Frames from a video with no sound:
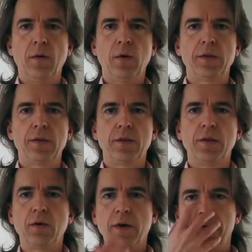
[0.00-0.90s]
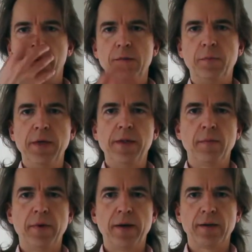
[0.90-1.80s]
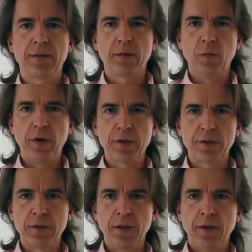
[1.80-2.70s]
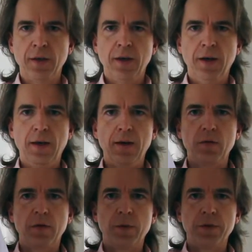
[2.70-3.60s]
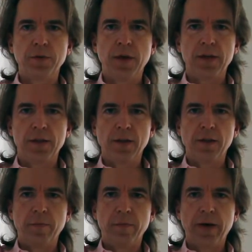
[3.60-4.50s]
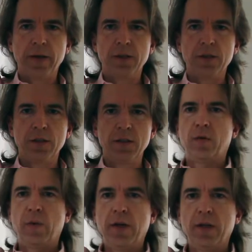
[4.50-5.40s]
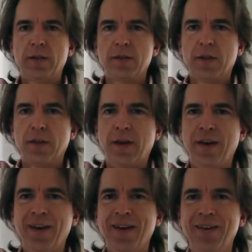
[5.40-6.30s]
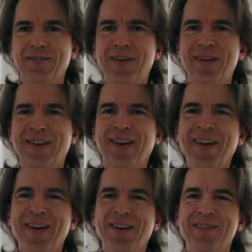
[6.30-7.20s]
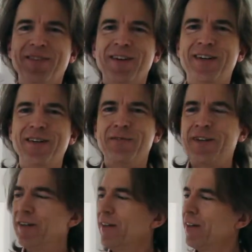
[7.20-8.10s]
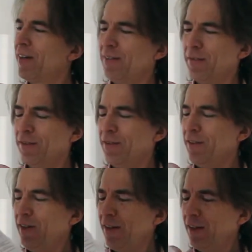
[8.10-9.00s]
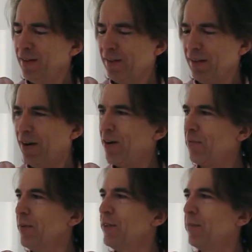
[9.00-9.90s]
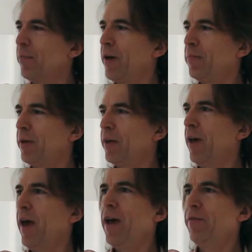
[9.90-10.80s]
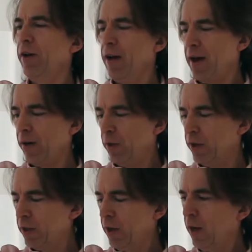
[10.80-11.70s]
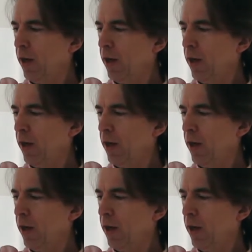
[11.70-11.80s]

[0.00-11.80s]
I wanted to know how this breathing mask works, and look what you get in the package. For one, it's a very, very ridiculously large piece of paper in every language